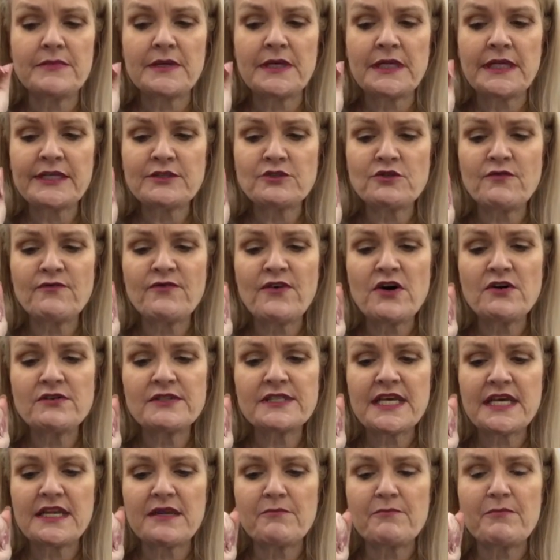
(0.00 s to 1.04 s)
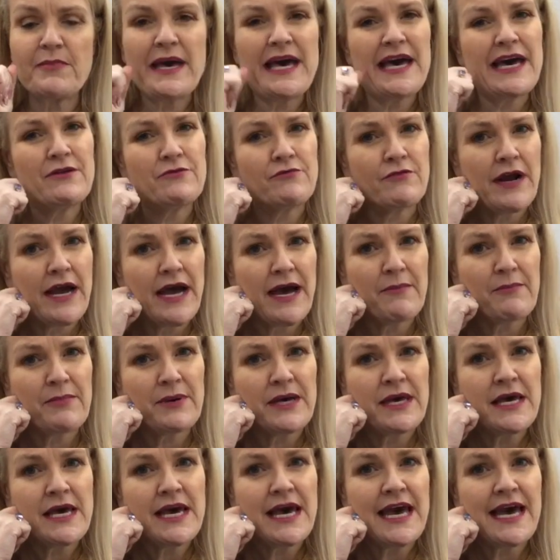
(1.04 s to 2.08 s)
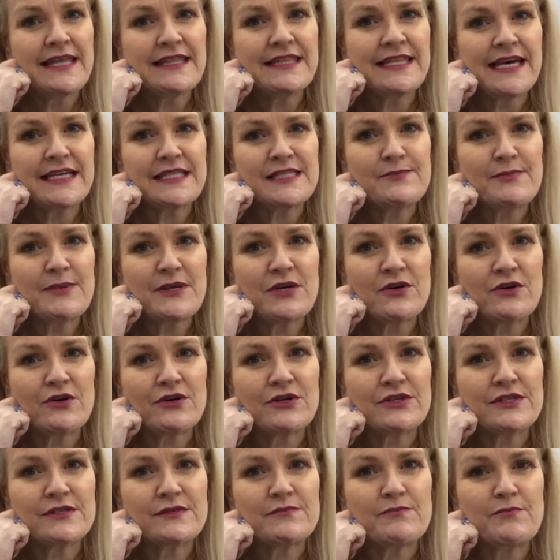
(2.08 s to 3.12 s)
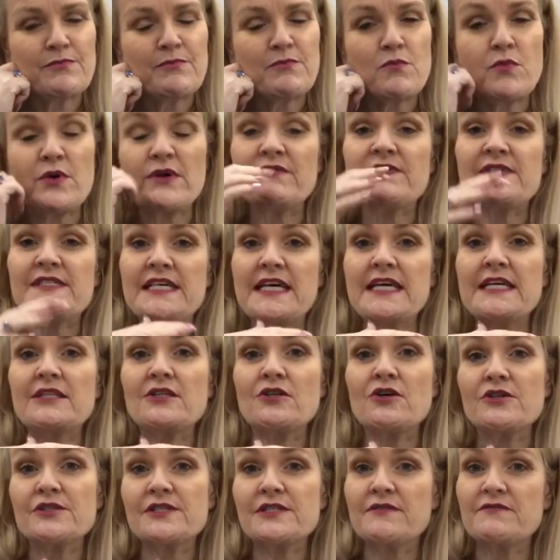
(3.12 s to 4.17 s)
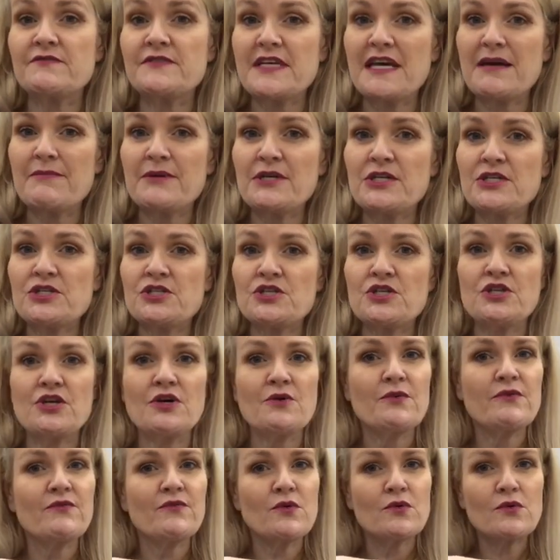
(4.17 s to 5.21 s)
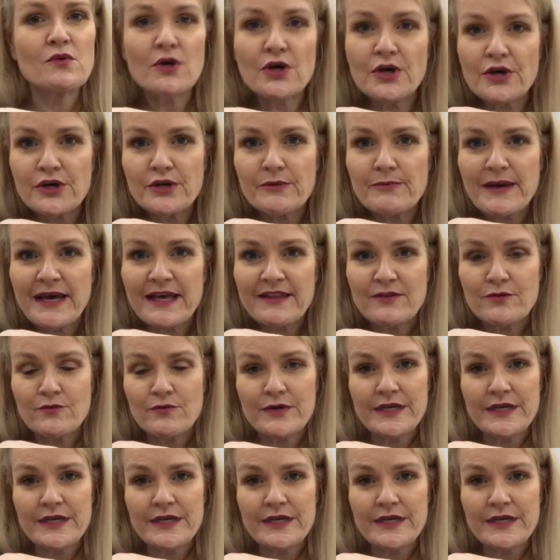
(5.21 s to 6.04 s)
Electric files get a bad rap, and that's because we've seen lots of damage. We've all heard about the